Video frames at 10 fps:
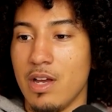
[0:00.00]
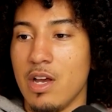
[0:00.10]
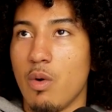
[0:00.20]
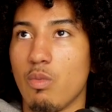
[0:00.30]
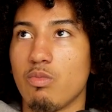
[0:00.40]

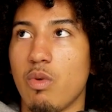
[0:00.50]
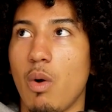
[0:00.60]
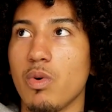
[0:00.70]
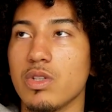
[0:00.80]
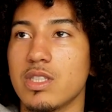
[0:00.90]
What
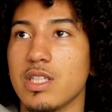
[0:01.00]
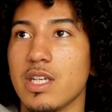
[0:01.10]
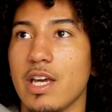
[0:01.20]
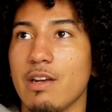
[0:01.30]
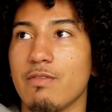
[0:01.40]
was the
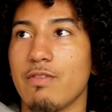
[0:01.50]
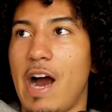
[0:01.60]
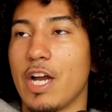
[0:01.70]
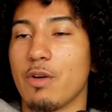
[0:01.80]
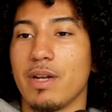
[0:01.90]

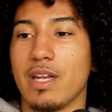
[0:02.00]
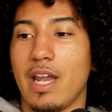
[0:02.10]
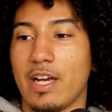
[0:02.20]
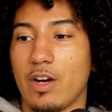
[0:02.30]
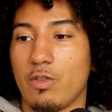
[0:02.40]
environment
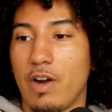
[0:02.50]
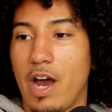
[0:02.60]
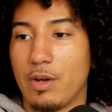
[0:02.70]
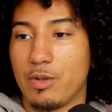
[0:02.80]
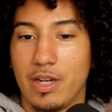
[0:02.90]
like
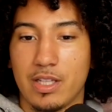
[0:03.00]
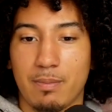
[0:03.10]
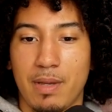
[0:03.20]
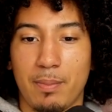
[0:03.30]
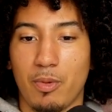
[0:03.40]
around you? Like the
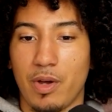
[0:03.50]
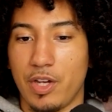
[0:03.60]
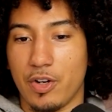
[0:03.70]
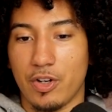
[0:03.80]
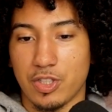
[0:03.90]
people in
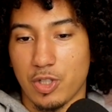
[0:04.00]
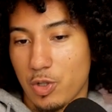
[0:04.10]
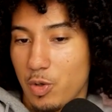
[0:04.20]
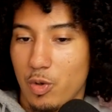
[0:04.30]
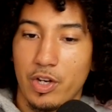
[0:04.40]
your
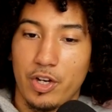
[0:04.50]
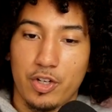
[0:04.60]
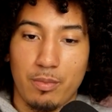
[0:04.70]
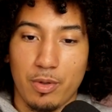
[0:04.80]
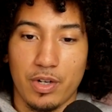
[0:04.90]
circle and your
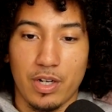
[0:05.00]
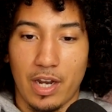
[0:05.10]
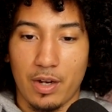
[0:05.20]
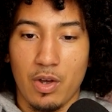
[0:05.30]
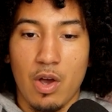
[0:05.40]
community,
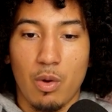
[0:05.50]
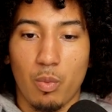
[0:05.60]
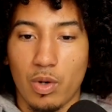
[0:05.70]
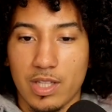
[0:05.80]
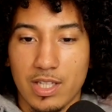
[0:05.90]
like
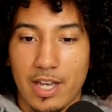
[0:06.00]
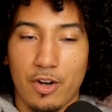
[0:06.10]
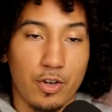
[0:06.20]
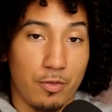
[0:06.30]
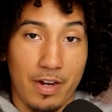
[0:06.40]
what did they or
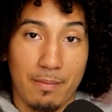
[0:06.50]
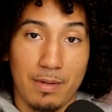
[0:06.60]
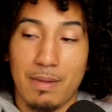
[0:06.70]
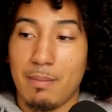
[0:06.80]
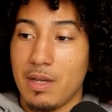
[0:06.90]
your family
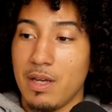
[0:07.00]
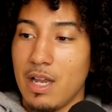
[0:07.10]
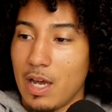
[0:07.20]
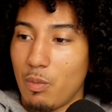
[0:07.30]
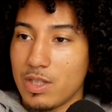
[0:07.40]
maybe,
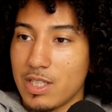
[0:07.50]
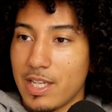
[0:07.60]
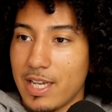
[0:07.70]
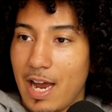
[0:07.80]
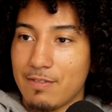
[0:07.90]
like what did
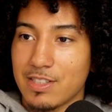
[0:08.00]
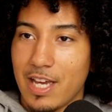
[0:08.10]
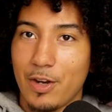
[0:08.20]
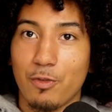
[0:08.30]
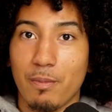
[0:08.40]
they have to say? I
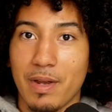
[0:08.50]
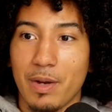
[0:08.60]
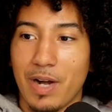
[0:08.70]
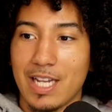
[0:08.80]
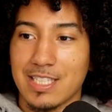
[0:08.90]
know for me,
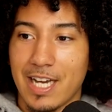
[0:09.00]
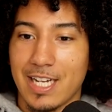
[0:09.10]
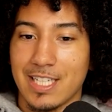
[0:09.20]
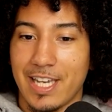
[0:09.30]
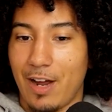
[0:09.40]
when I decided
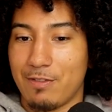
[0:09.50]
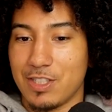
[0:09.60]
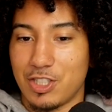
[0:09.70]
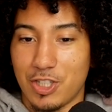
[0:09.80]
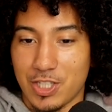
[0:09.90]
to get off this
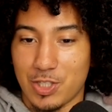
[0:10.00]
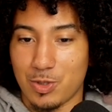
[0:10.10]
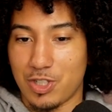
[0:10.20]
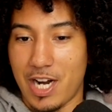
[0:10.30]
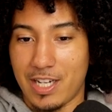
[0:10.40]
traditional
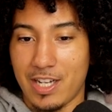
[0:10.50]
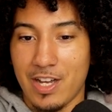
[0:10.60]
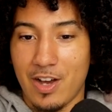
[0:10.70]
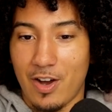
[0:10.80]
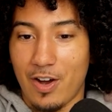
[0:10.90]
track
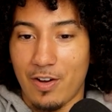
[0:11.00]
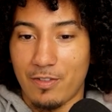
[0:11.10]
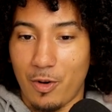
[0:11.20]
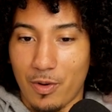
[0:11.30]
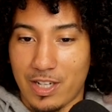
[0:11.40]
of
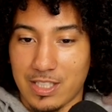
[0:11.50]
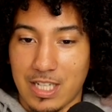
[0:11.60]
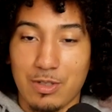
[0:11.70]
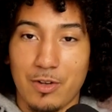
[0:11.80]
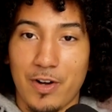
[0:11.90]
going, because I
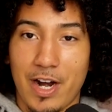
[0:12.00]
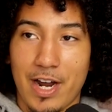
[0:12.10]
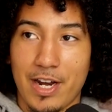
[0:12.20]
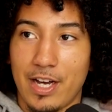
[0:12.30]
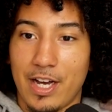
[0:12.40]
was over
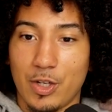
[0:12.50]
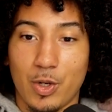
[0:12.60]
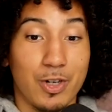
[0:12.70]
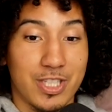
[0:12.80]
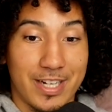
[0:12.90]
at
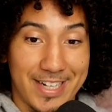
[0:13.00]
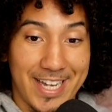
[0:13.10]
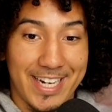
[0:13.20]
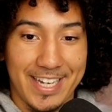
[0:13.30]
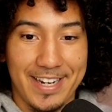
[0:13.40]
University of
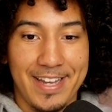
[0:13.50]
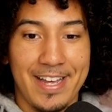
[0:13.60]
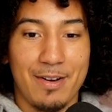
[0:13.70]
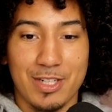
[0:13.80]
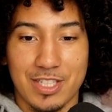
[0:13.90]
Connecticut,
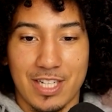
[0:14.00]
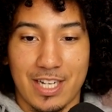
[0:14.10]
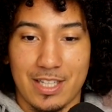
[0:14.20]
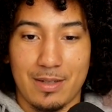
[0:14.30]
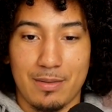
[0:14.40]
which is like
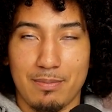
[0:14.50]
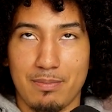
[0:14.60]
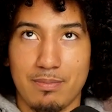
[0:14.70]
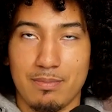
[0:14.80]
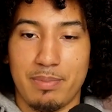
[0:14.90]
the
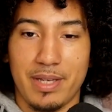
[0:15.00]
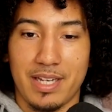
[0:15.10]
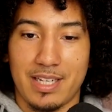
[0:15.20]
big like